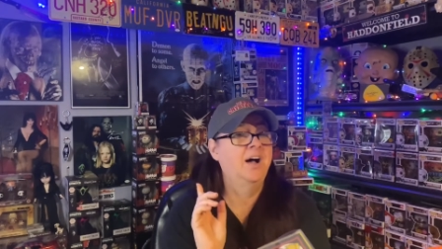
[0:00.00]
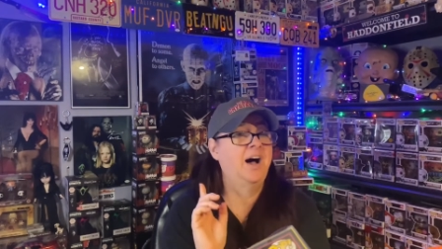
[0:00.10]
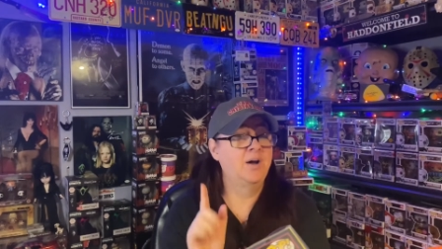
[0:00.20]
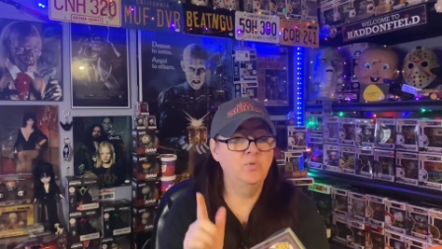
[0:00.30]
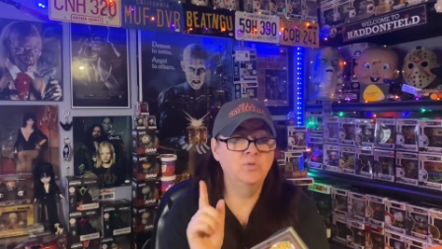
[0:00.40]

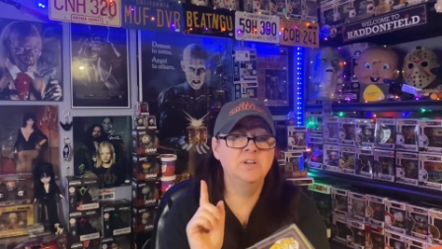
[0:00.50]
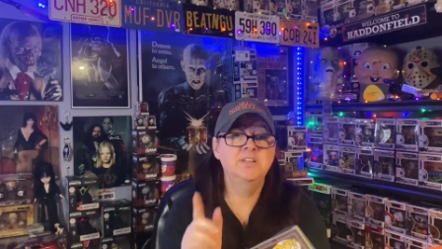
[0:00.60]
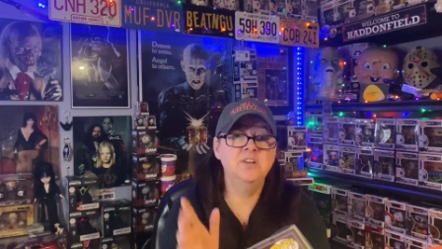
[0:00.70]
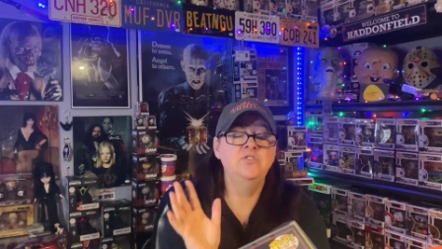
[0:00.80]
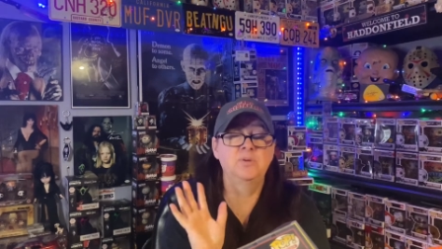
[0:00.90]
I will
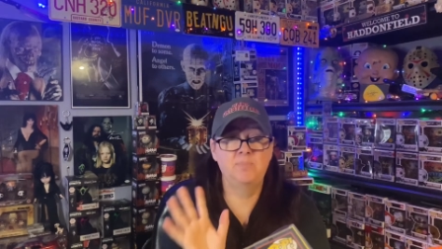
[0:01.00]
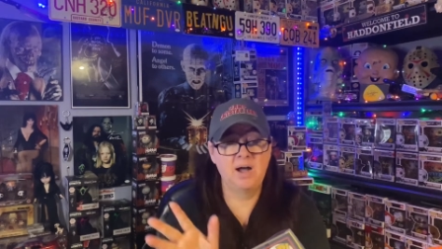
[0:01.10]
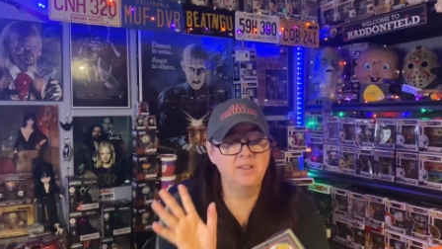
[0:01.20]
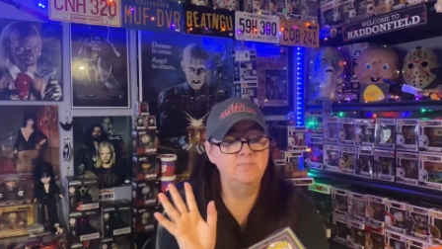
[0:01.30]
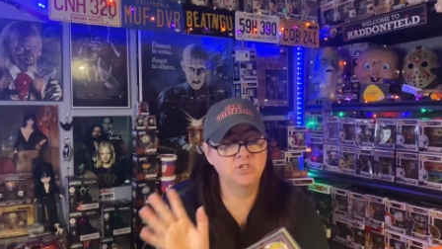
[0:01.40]
continue to buy
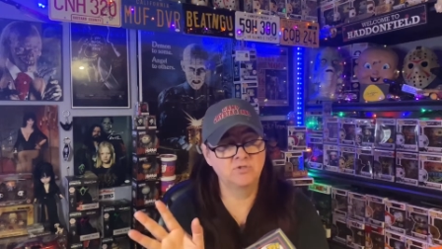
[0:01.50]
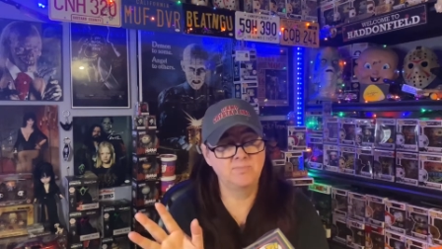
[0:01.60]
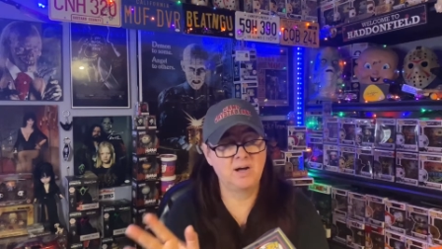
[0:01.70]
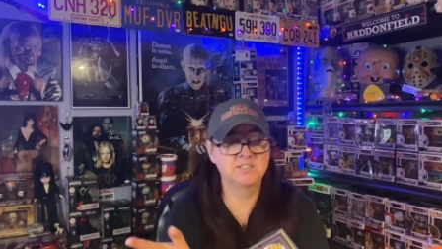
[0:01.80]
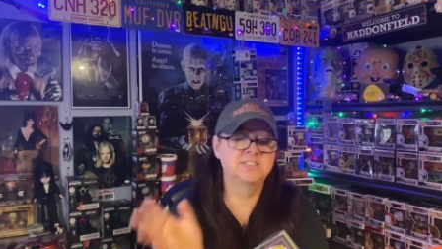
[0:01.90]
the mystery
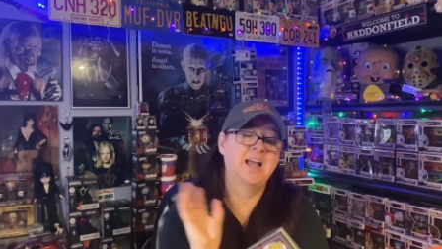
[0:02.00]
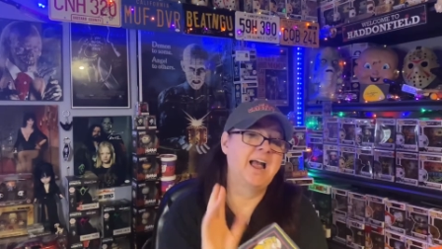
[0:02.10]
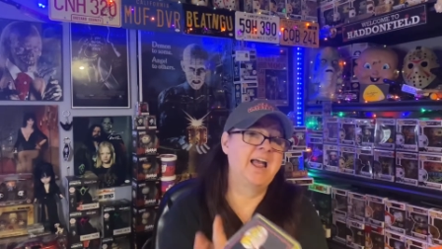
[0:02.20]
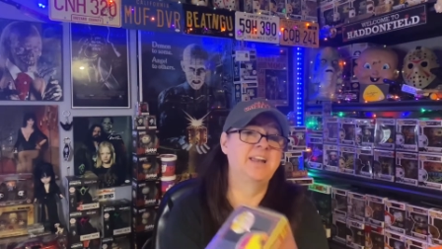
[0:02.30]
boxes, and